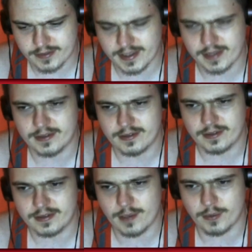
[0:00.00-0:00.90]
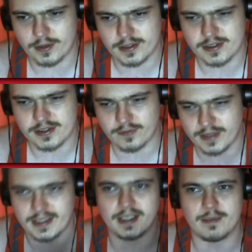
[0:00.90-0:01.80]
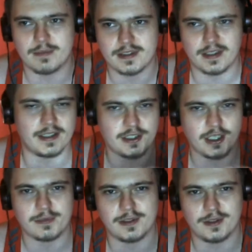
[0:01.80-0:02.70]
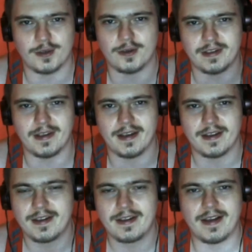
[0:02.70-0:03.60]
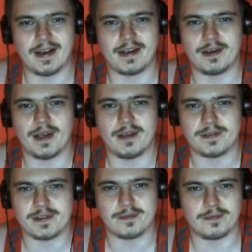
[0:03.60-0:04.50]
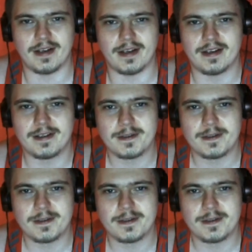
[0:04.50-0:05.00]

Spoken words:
any there what you sort of lick your lips, lick your chops and go, oh yeah, I cannot wait for something like that?